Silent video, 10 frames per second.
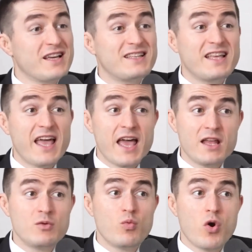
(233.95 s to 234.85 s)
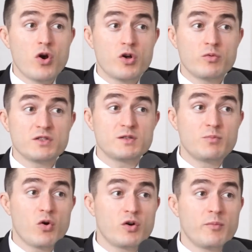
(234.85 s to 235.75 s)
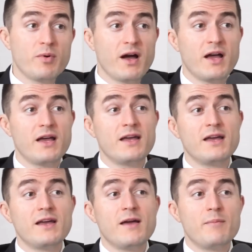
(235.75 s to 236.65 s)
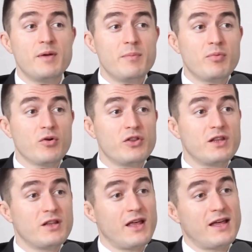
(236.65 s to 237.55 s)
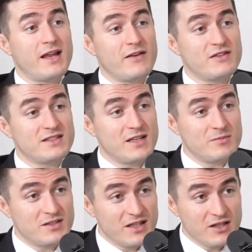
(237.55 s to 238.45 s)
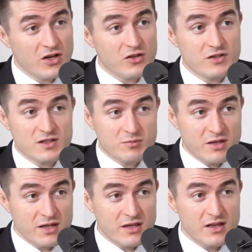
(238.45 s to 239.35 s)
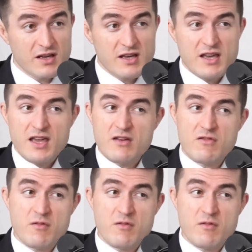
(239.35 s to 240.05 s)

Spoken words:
Like the N-word when spoken by people that have the same skin color as me, it